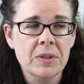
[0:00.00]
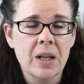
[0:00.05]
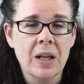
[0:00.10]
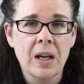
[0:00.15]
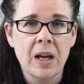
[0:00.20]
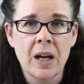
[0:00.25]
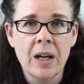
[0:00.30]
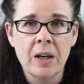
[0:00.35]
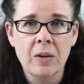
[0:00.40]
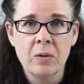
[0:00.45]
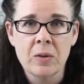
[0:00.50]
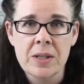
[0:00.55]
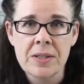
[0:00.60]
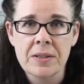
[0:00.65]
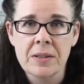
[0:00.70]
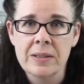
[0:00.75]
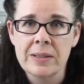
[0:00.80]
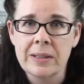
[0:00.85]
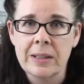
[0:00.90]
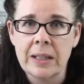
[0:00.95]
like I get
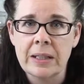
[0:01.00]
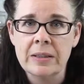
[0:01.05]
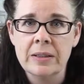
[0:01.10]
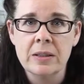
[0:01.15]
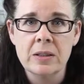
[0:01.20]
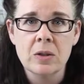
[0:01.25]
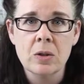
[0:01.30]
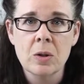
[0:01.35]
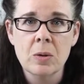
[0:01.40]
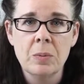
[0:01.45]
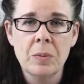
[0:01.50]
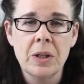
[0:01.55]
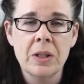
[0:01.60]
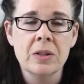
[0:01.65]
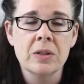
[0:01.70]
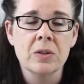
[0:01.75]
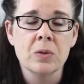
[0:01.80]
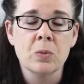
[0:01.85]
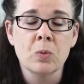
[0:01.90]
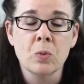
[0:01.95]
restless leg syndrome,
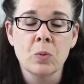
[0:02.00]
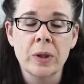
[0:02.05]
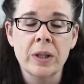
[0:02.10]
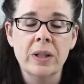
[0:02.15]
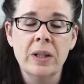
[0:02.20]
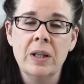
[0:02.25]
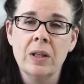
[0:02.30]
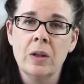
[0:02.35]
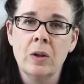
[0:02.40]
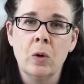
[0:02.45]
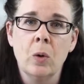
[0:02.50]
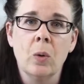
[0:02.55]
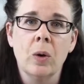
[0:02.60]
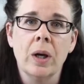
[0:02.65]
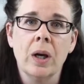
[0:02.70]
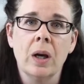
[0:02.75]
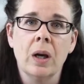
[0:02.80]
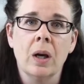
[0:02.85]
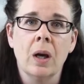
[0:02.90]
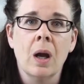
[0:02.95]
and it's really
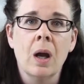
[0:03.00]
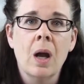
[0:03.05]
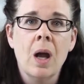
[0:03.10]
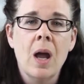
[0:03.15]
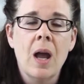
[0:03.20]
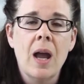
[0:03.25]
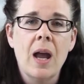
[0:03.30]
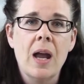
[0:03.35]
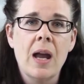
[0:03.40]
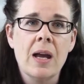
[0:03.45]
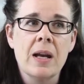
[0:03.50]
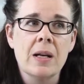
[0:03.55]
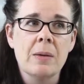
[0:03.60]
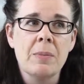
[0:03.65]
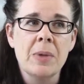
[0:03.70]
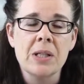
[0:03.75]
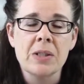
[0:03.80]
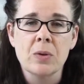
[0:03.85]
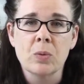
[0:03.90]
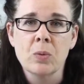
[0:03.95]
annoying. And it
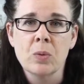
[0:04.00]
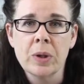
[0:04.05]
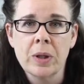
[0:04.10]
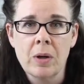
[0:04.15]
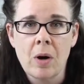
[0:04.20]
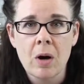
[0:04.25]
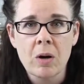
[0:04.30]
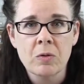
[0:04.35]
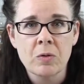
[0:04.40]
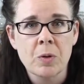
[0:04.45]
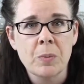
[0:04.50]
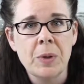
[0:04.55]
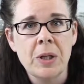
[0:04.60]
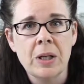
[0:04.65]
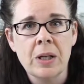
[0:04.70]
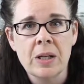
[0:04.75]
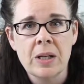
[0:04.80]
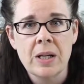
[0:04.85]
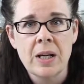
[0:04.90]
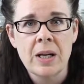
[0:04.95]
makes it really hard for me to get